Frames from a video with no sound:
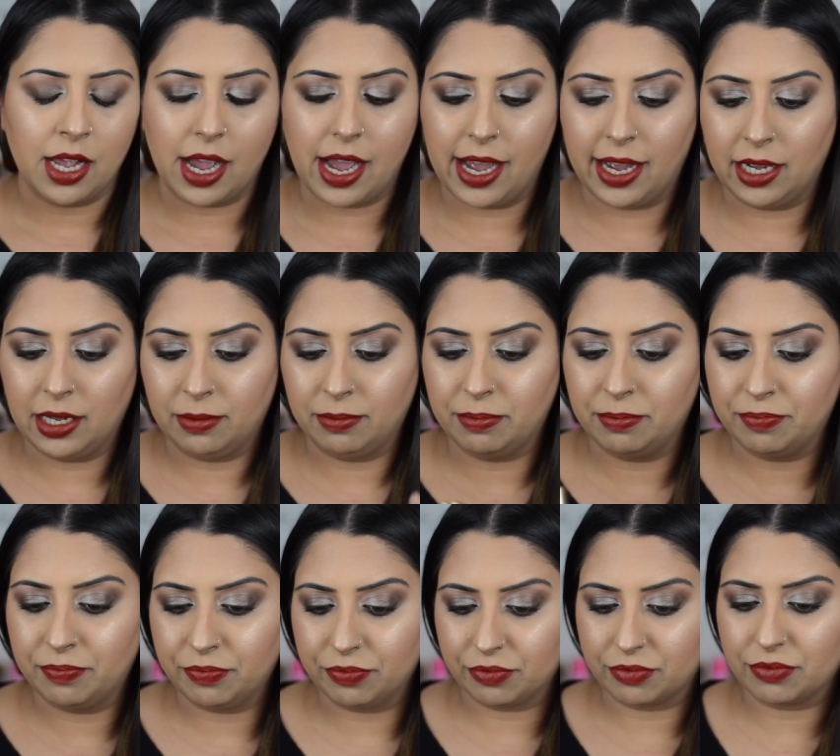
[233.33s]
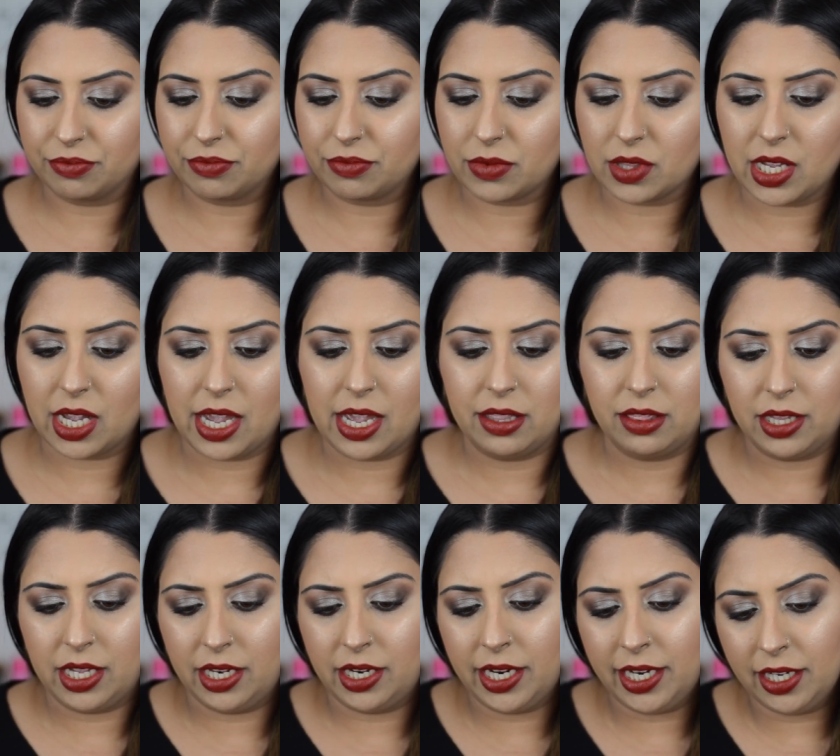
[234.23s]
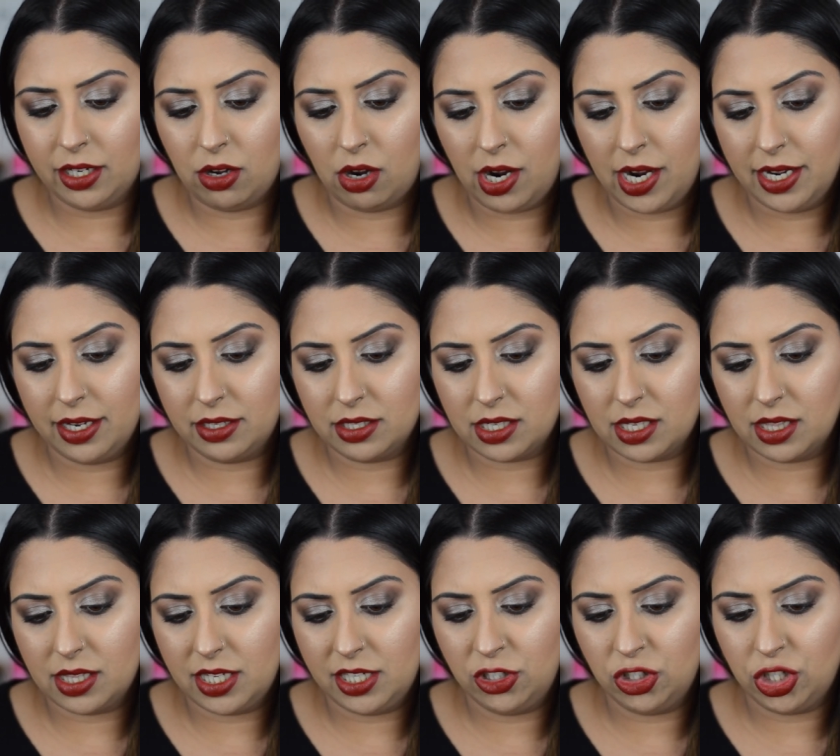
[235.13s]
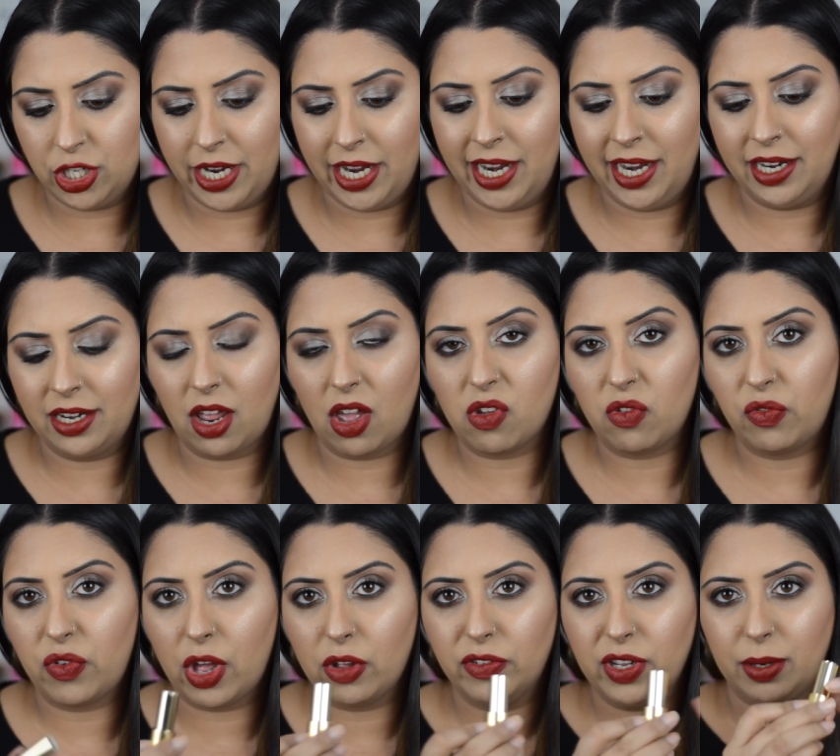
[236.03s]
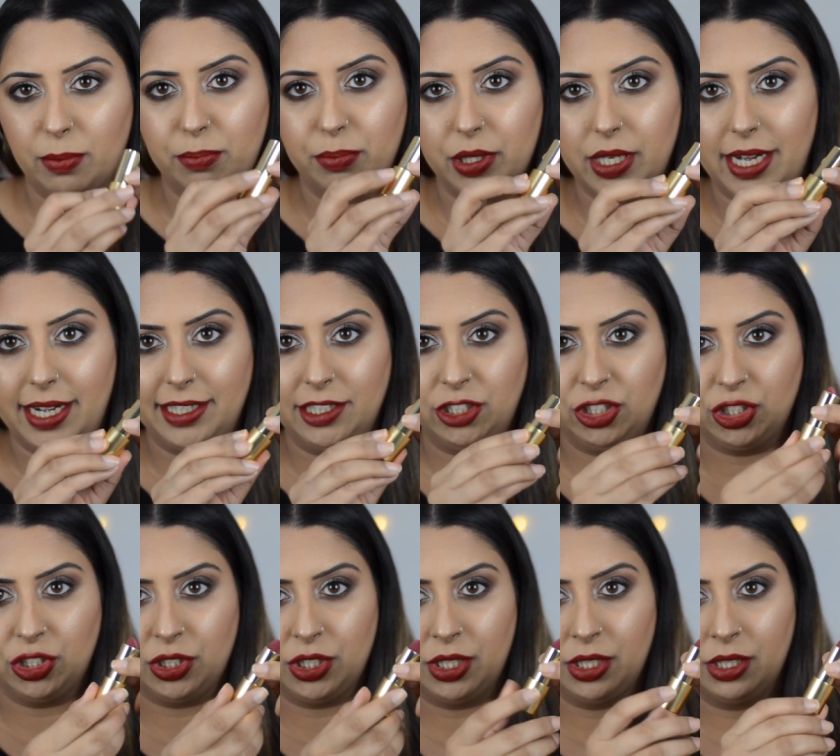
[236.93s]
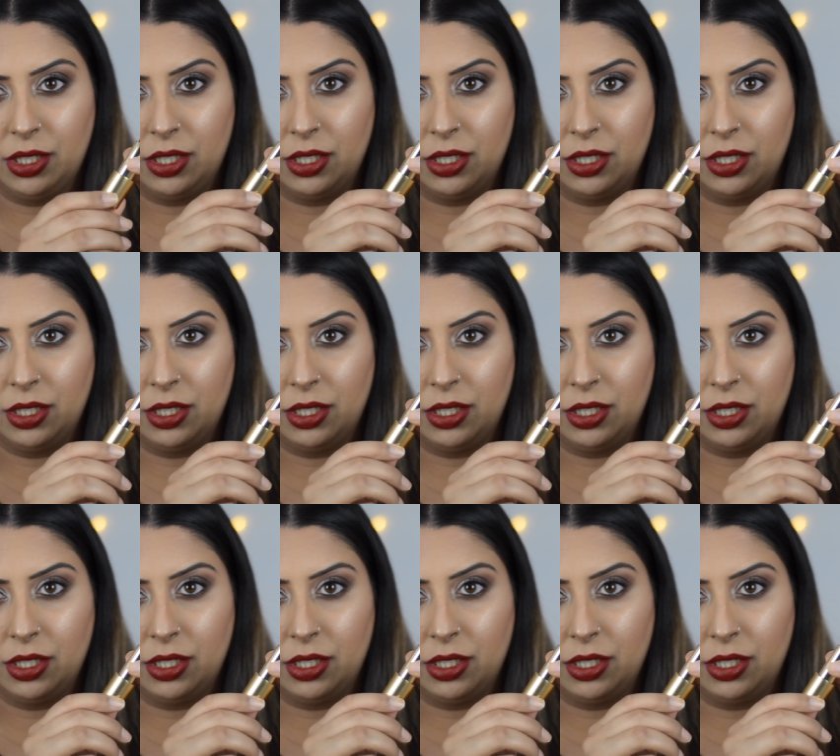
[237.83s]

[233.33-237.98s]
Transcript: And then I got the shade Velvet Blush,